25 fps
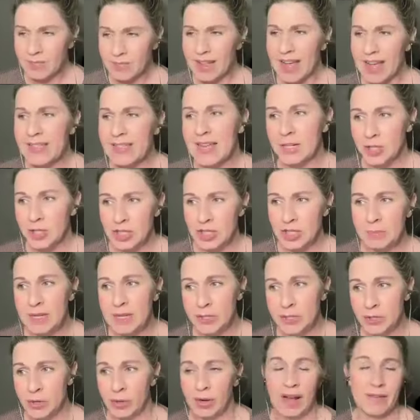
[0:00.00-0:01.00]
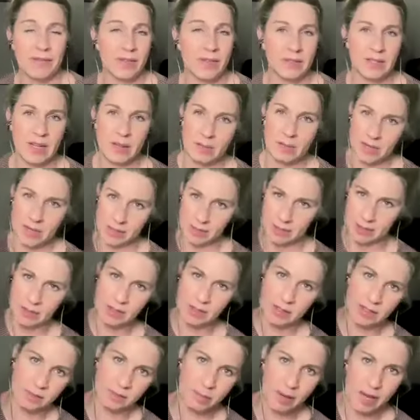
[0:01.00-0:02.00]
And that just means you don't have the same
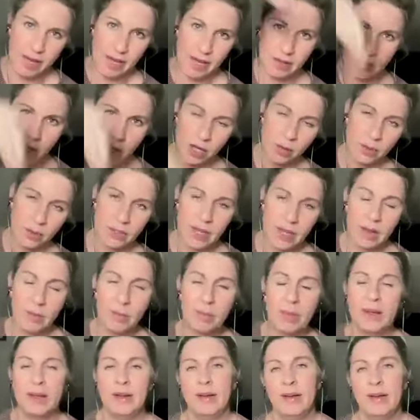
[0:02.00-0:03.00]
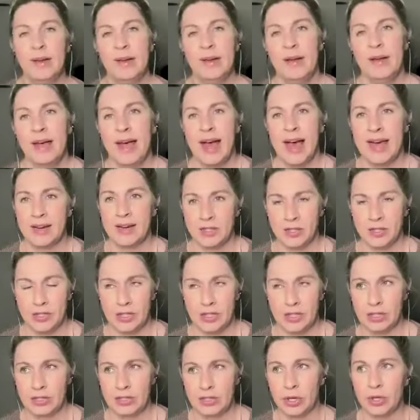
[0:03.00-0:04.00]
insulin spike that goes up. And it
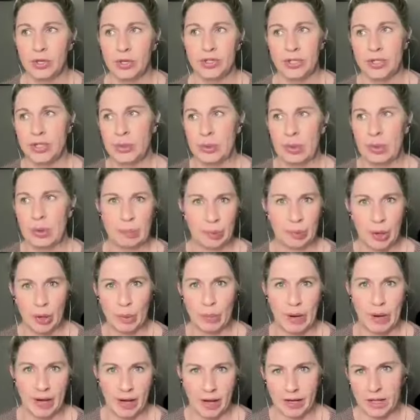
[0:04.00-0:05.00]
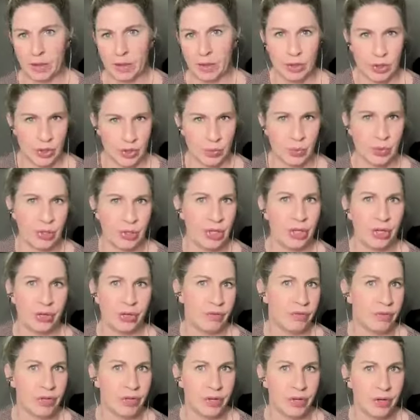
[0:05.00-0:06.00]
turns into a probiotic, which is really
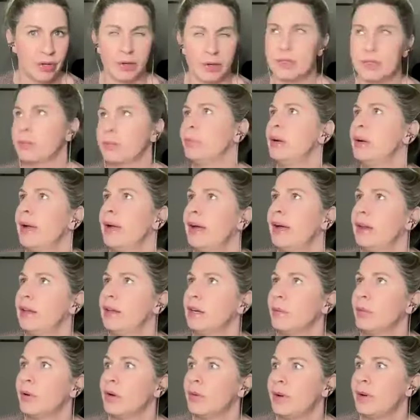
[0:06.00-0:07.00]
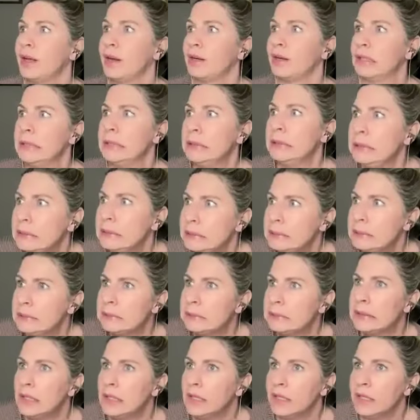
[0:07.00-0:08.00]
good for was it prebiotic or probiotic?
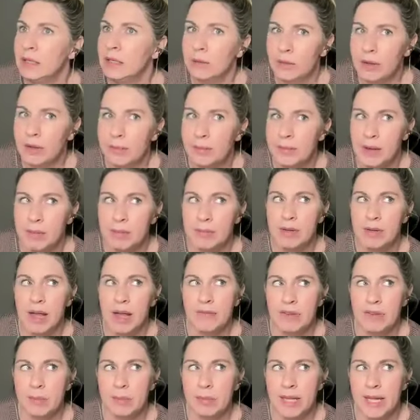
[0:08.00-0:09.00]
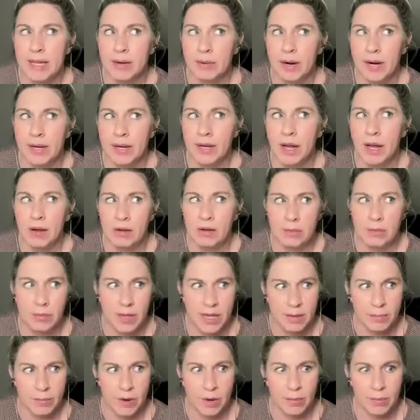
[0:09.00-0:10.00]
Ooh, I'm having a blank right now, a
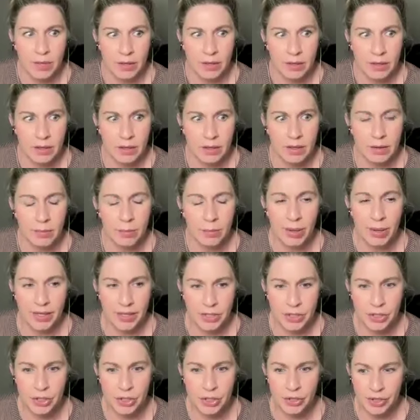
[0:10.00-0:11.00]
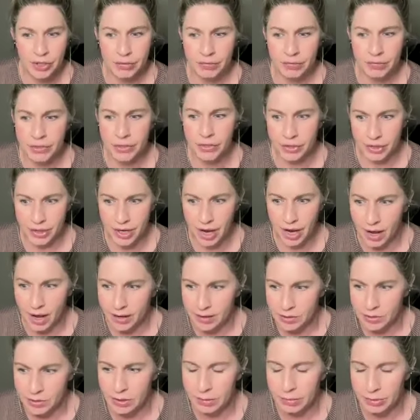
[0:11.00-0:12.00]
blank moment. But it's good for your
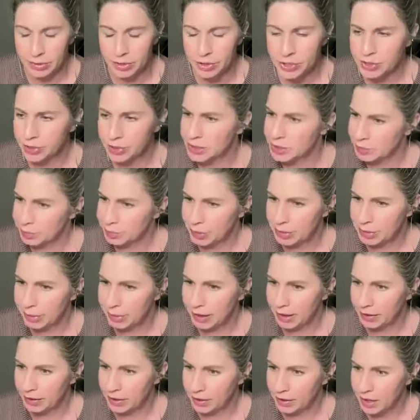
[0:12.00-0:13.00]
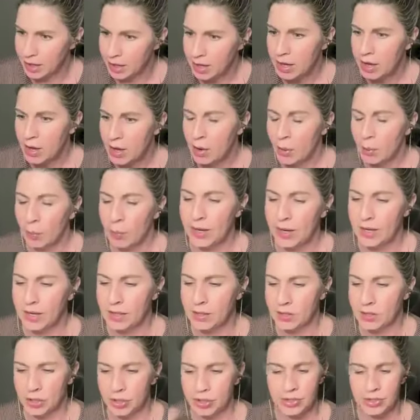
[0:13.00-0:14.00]
gut. So I'm pretty sure it's a prebiotic when
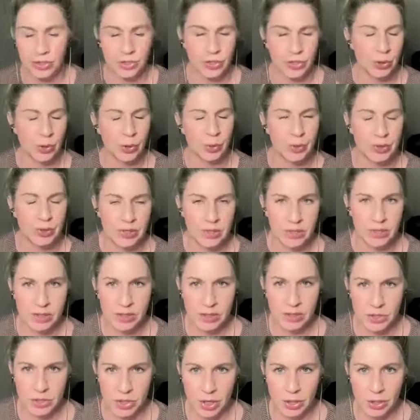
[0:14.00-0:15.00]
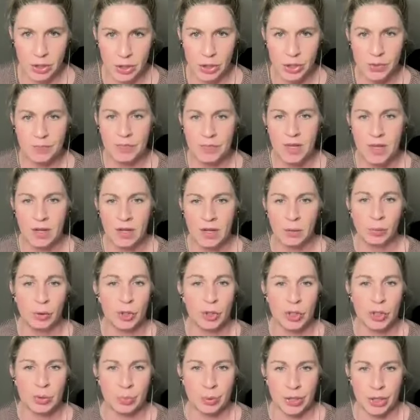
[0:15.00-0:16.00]
it turns into a resistant starch,
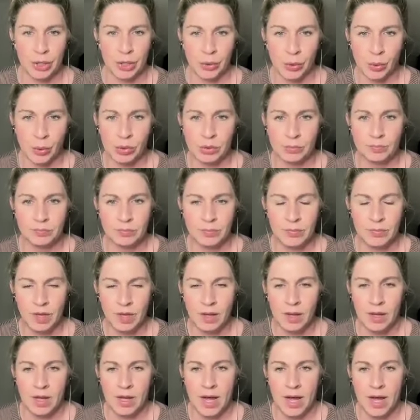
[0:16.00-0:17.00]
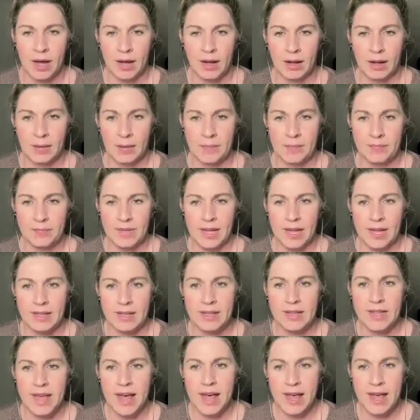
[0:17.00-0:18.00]
which is pretty cool.
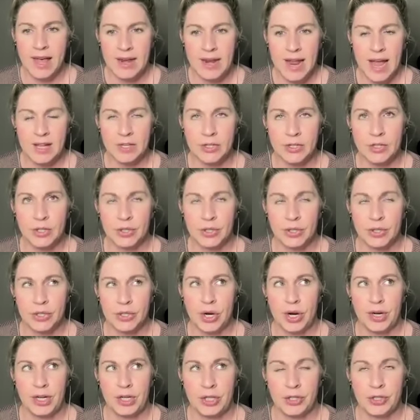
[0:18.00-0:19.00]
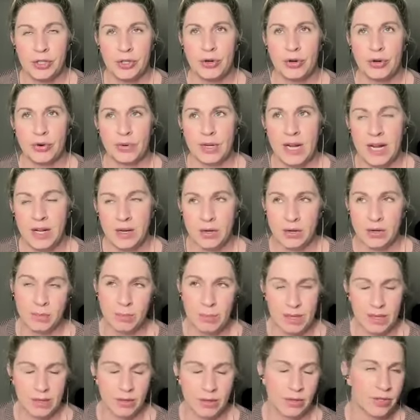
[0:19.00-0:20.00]
And then as you're starting to create your
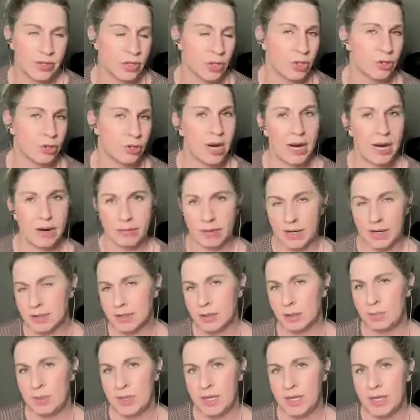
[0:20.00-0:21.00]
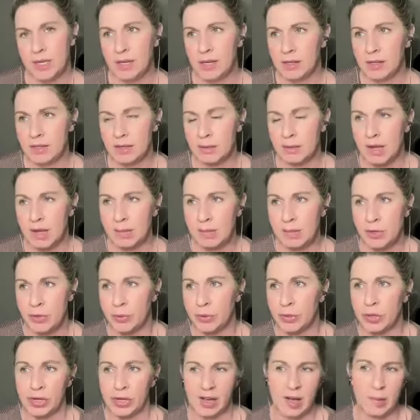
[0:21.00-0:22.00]
meals and try recipes, and maybe you
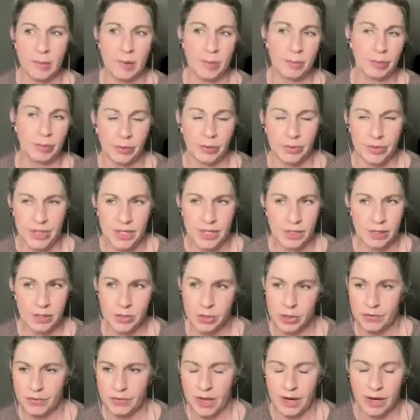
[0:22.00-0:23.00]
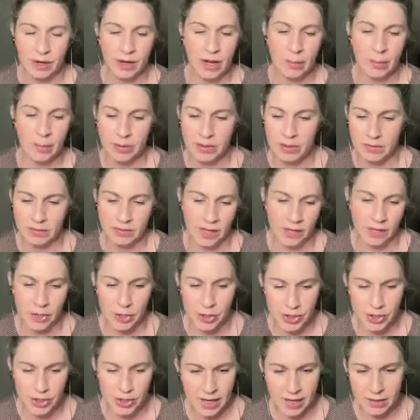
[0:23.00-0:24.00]
cook a couple proteins, so you've got a couple of
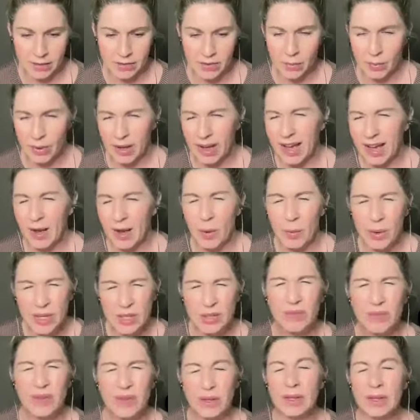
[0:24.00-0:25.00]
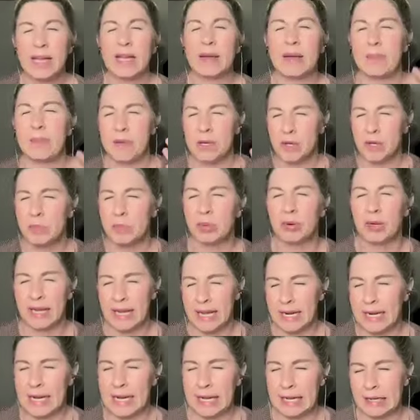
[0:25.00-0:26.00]
lunches out of the way, I always feel like meal
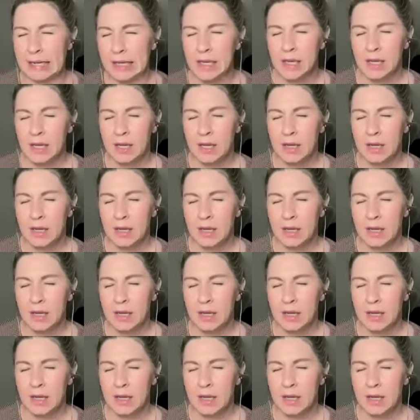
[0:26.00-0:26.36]
planning